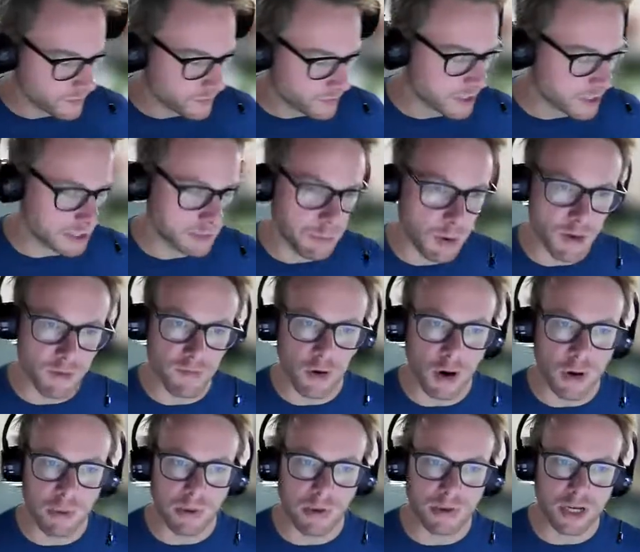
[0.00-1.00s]
6.4,
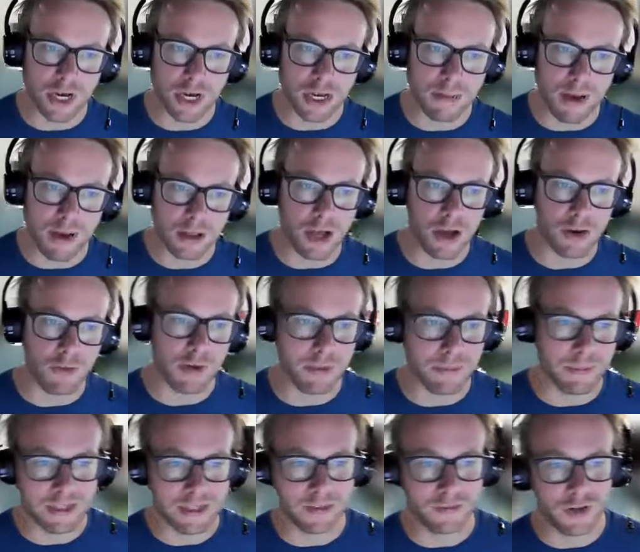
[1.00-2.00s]
when we were talking about
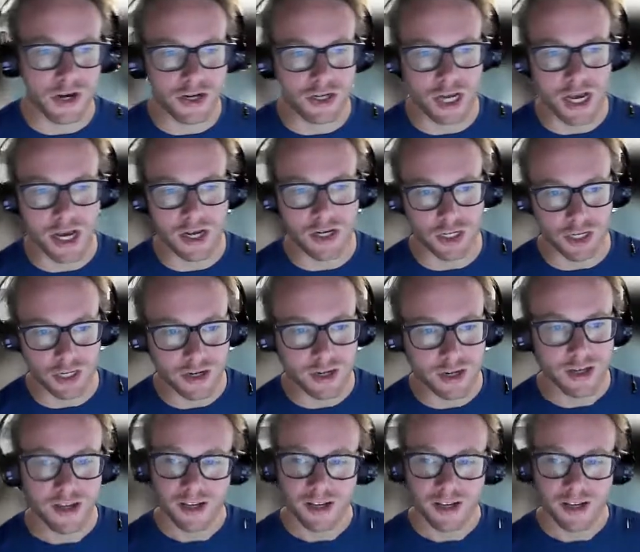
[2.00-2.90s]
logarithmic differentiation,